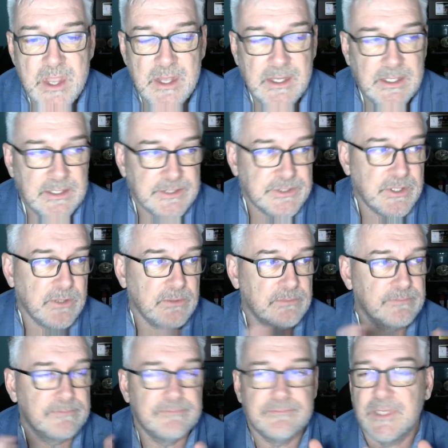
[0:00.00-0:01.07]
So
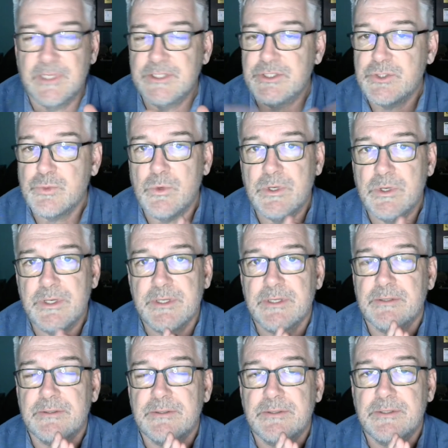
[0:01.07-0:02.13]
I just
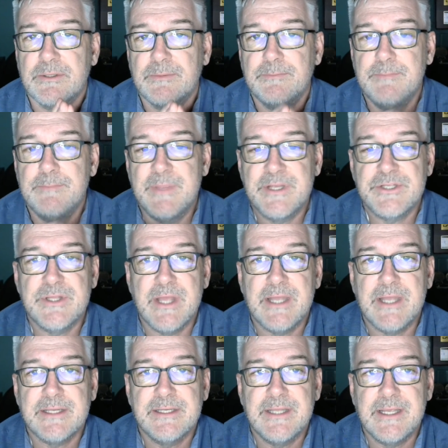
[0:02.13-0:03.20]
wanted to mention that
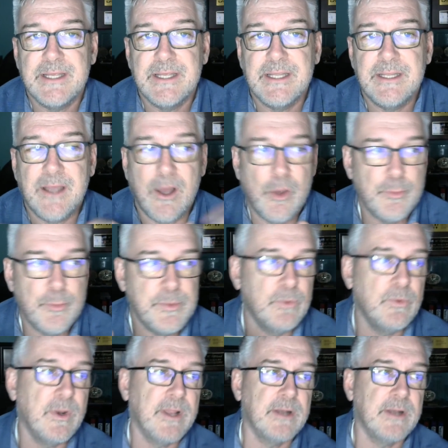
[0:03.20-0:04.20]
today. I hope you read